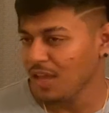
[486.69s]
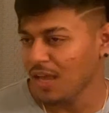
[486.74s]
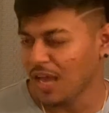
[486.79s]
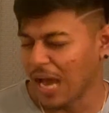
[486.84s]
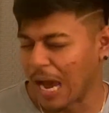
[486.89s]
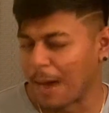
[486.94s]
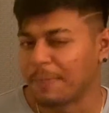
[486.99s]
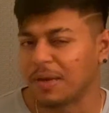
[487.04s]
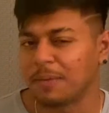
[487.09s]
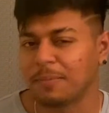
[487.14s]

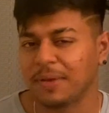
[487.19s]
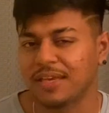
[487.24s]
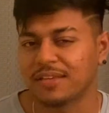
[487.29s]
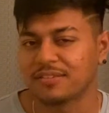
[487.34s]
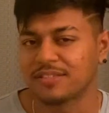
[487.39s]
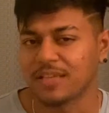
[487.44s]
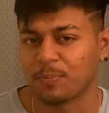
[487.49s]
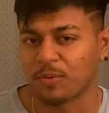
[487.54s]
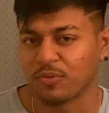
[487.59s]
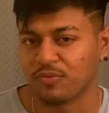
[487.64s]
I'm going to make a
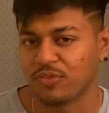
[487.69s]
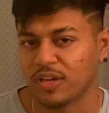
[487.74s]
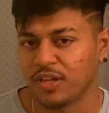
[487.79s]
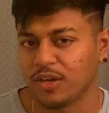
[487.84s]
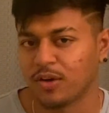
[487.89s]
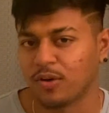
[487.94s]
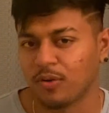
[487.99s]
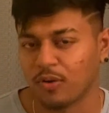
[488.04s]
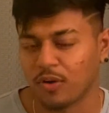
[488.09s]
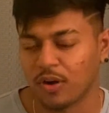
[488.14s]
separate
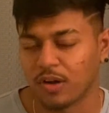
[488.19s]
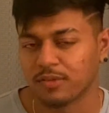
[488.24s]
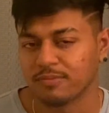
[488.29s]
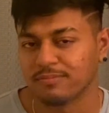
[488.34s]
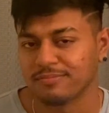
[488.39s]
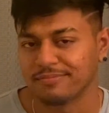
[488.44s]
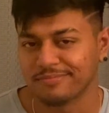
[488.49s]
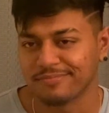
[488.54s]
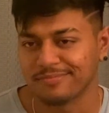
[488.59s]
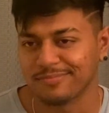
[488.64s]
video on